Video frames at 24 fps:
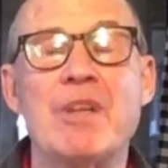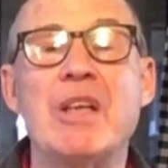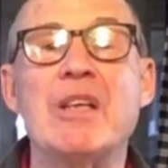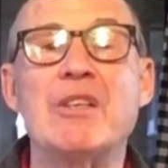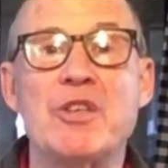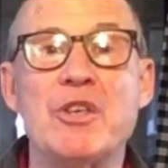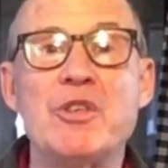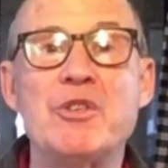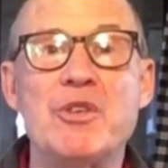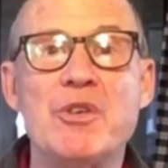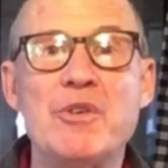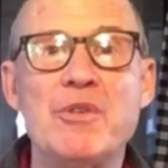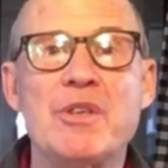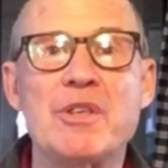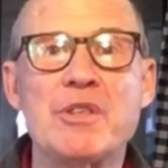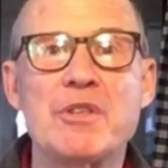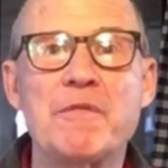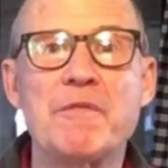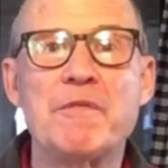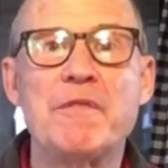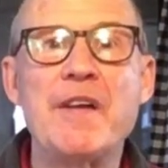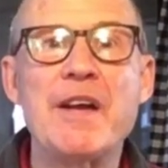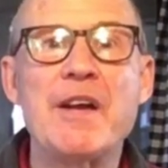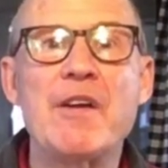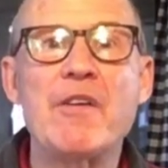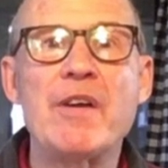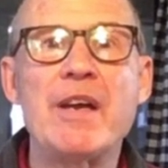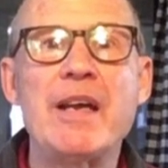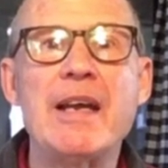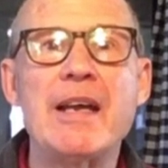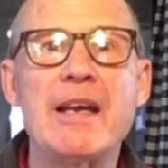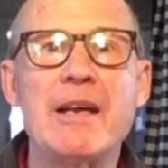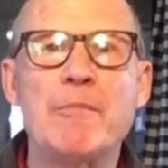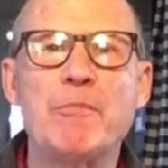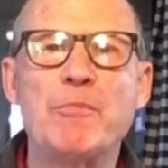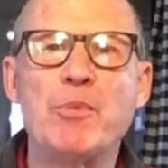to do this
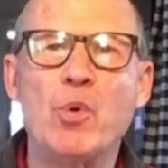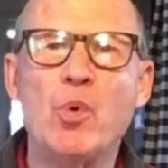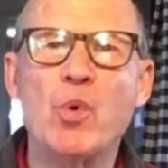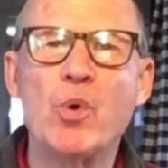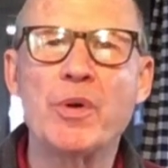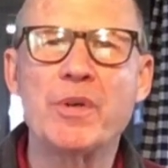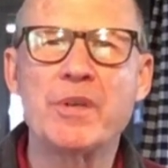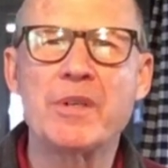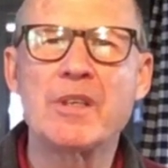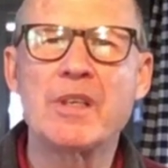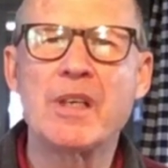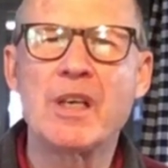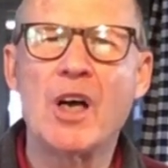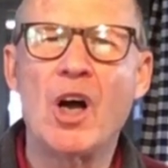very important